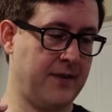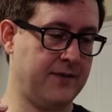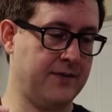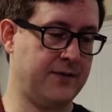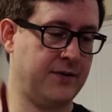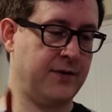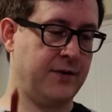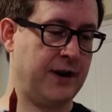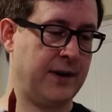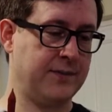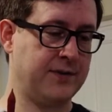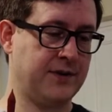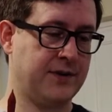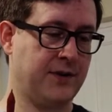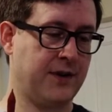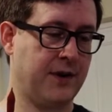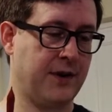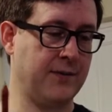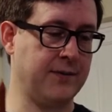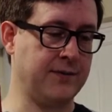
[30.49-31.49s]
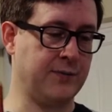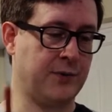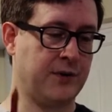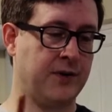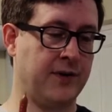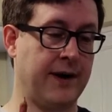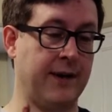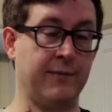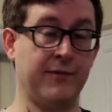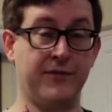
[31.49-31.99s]
2 grams of carbs,
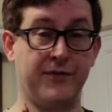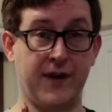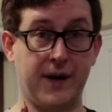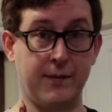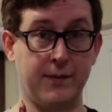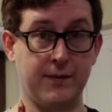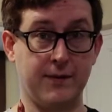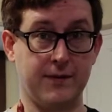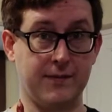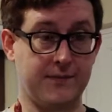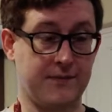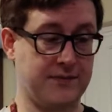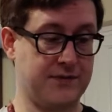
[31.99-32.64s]
1 gram of fiber.